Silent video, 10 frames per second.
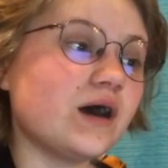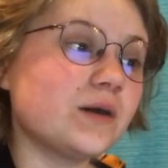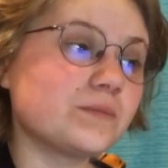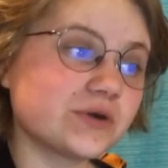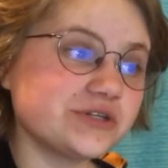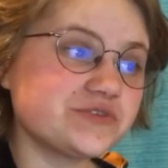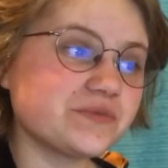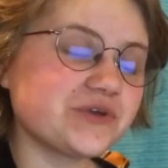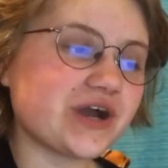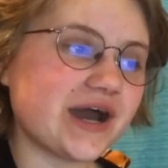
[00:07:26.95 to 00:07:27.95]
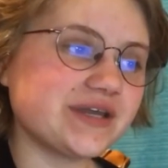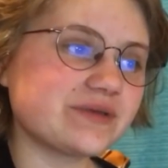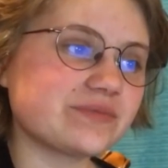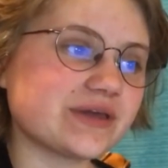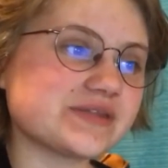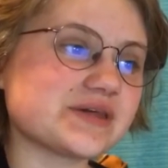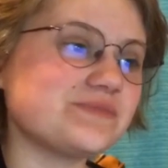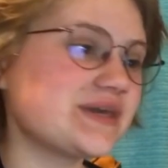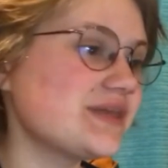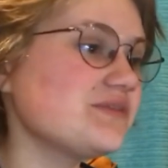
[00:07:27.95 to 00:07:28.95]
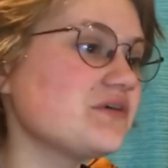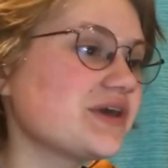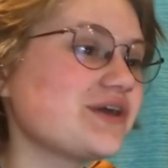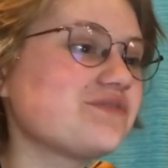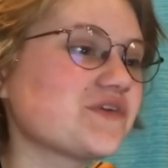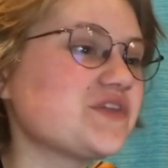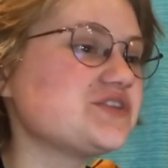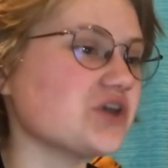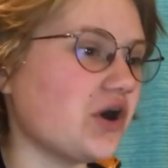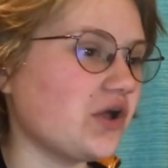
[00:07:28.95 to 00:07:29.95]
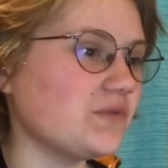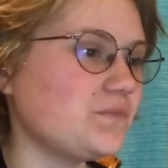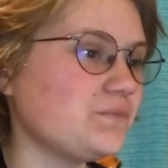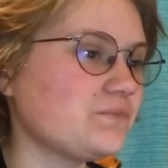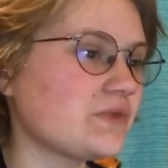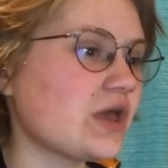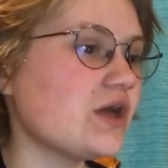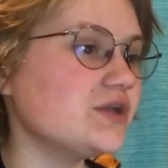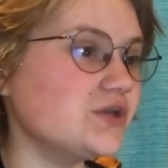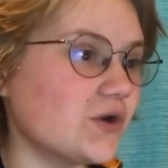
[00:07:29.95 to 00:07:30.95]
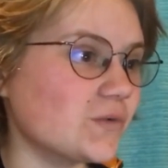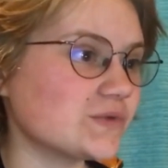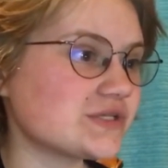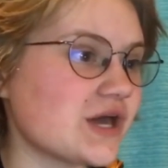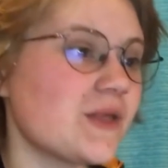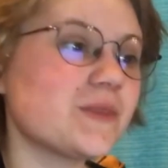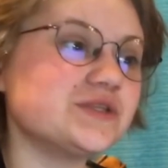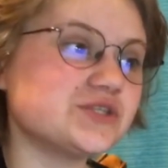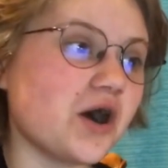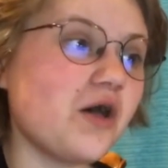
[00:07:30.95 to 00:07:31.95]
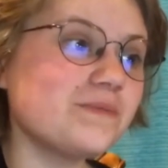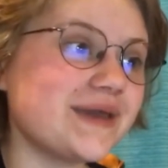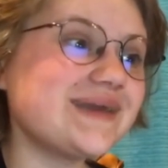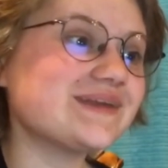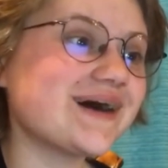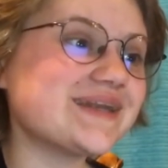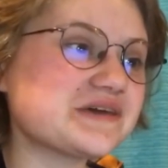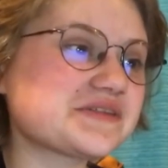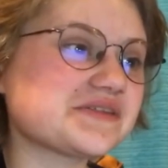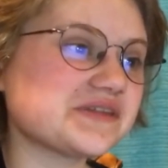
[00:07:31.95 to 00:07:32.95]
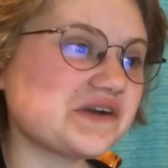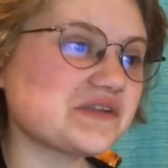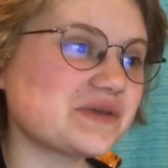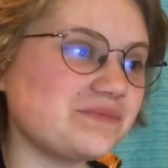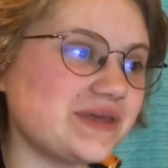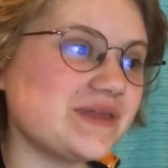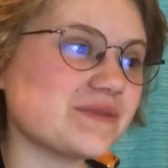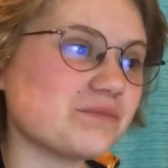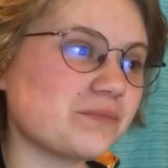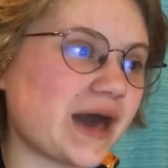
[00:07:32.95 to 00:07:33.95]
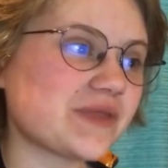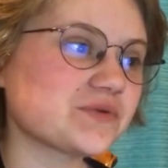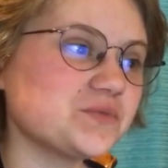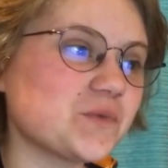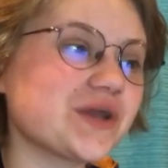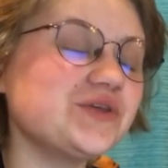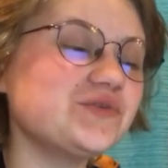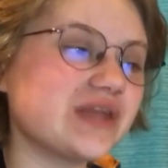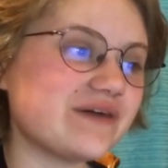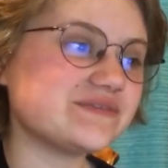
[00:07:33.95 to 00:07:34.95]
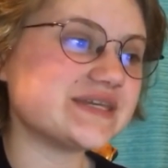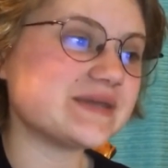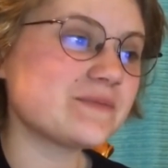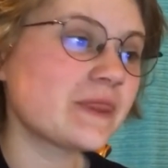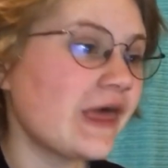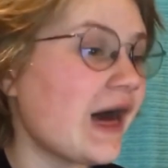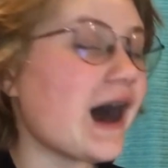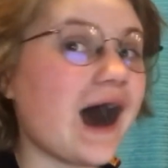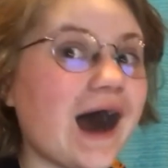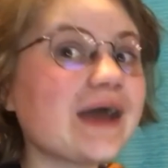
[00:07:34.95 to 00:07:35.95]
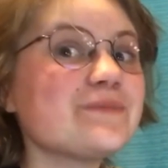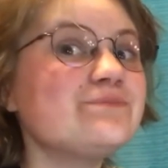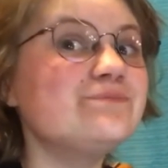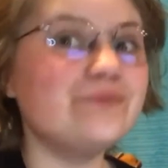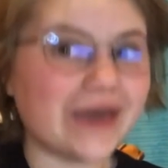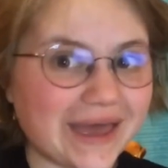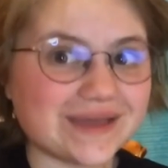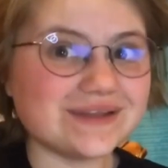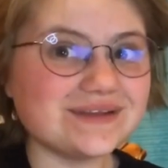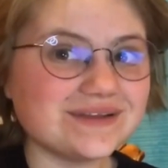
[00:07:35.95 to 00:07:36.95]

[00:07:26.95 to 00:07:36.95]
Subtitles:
Emerge from your hiding place and begin looking for the doll. Note, the doll may not necessarily be in the bathroom where you left it. I bet.